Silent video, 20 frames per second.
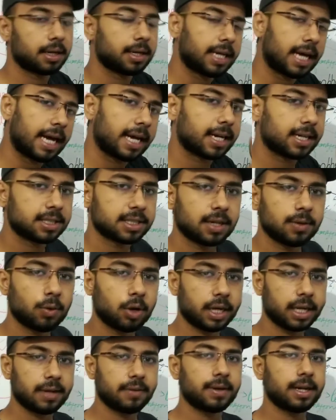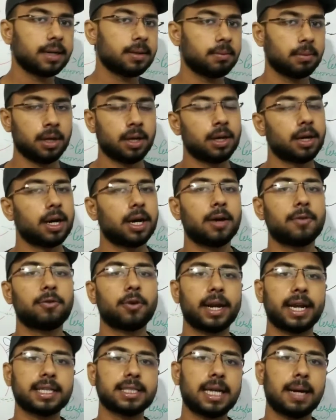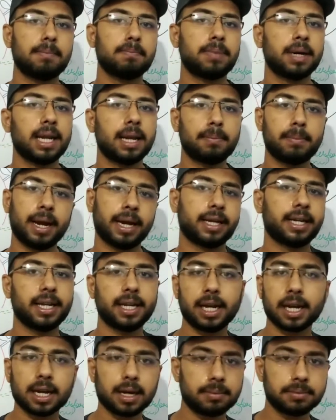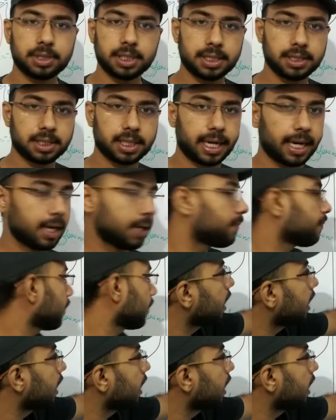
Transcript: Target cell, whatever, for example, a bacteria comes inside,